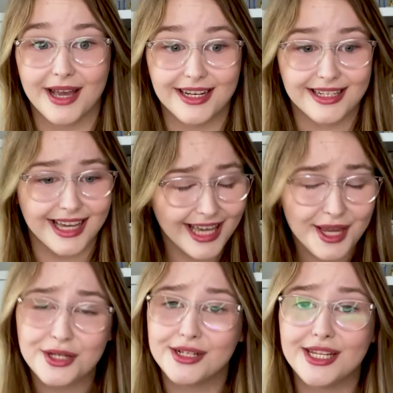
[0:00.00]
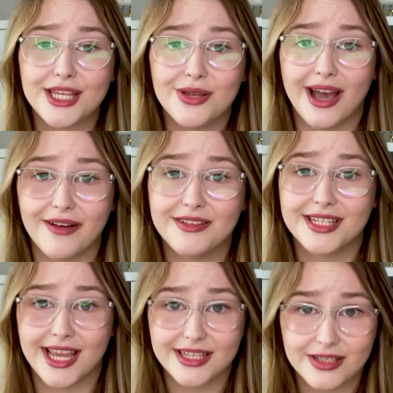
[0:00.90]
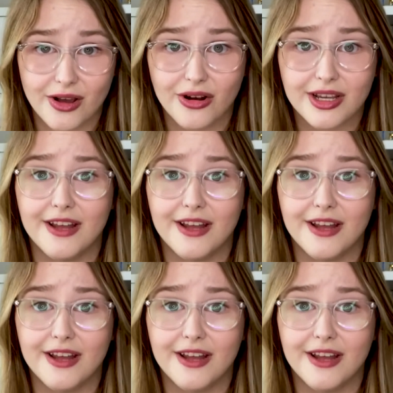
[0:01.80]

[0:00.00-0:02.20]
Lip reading: and occasionally you have to take stock